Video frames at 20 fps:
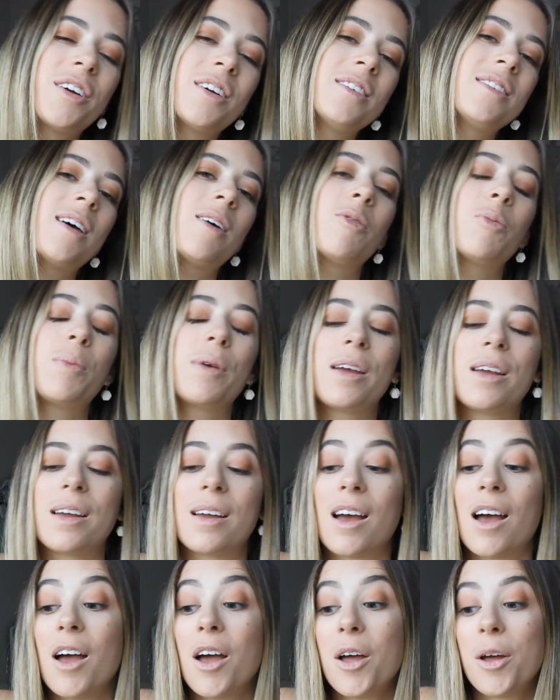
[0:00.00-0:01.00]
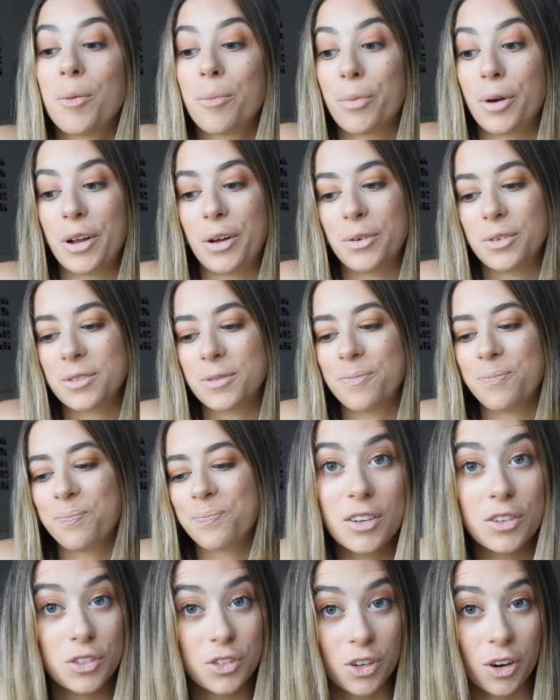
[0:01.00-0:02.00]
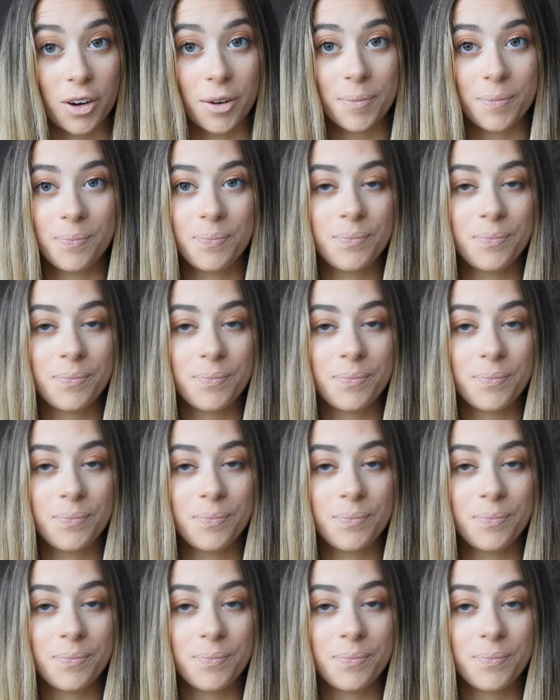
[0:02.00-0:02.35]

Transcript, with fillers: because that would be pretty awesome. So,